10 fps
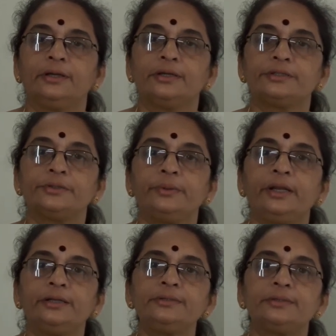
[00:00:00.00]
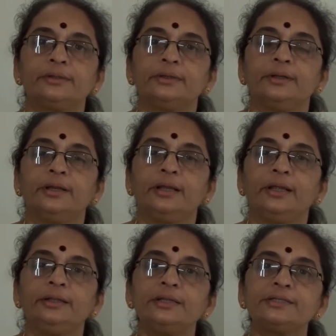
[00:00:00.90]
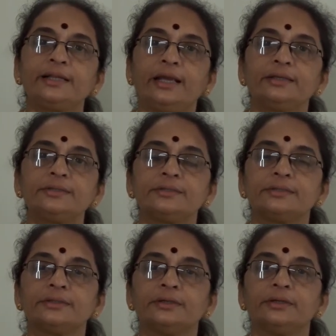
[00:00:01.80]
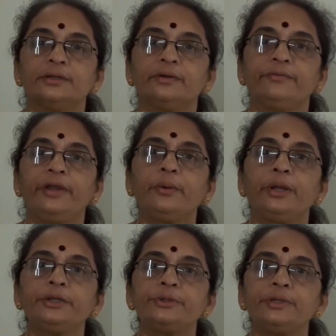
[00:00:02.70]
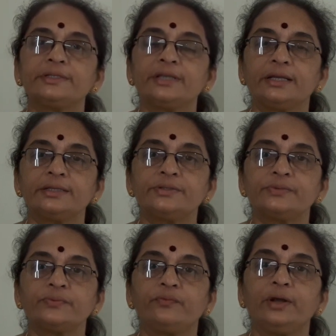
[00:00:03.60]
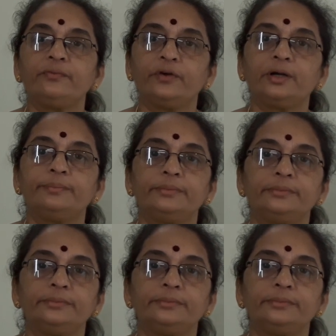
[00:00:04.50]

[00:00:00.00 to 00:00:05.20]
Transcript: Students, in this class, we are going to discuss one verb.